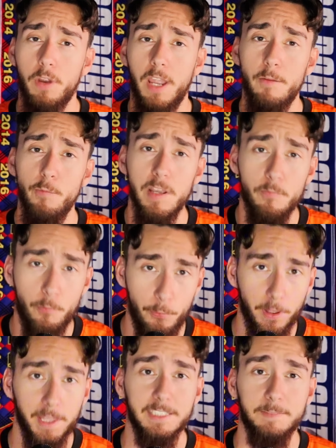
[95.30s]
can we
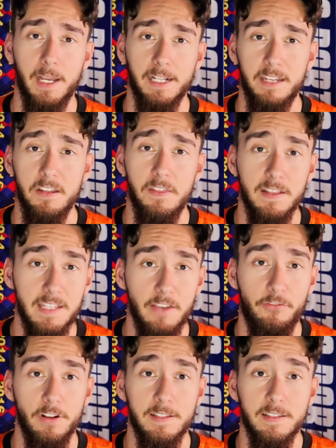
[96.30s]
really expect anything
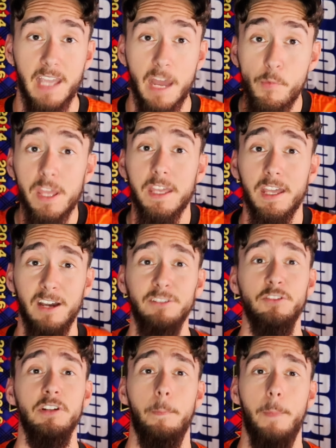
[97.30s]
different? Can we
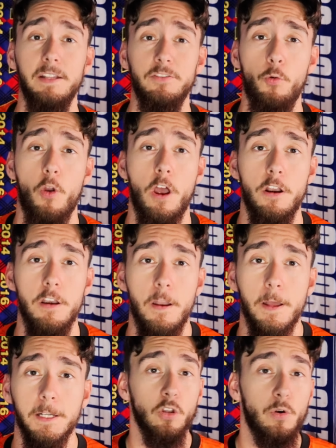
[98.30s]
count on a better run?
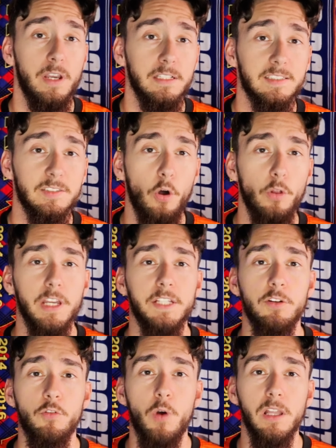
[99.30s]
Looking solely at
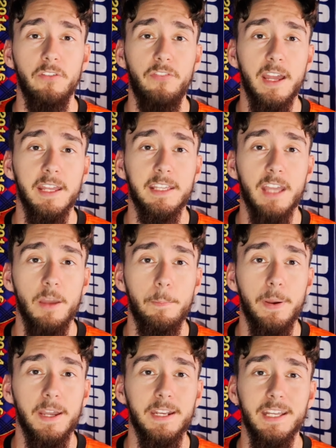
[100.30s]
their qualifying
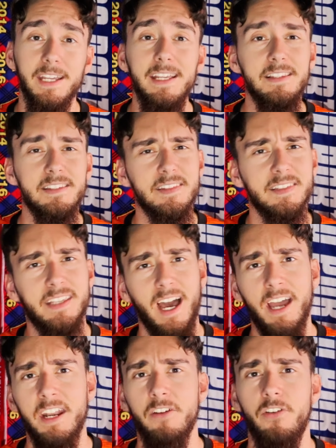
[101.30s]
campaign, it's
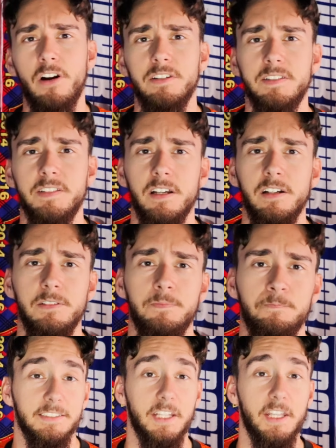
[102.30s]
kind of hard to tell.
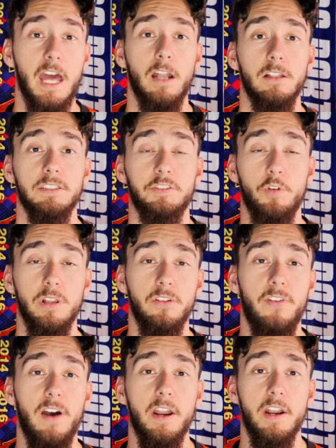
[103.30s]
The Netherlands
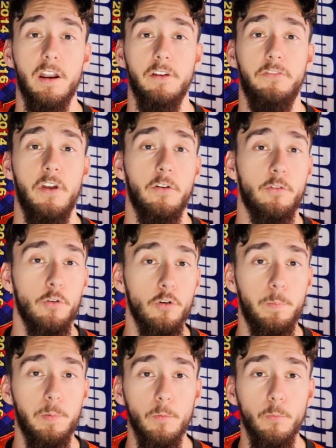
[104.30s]
qualified out of their group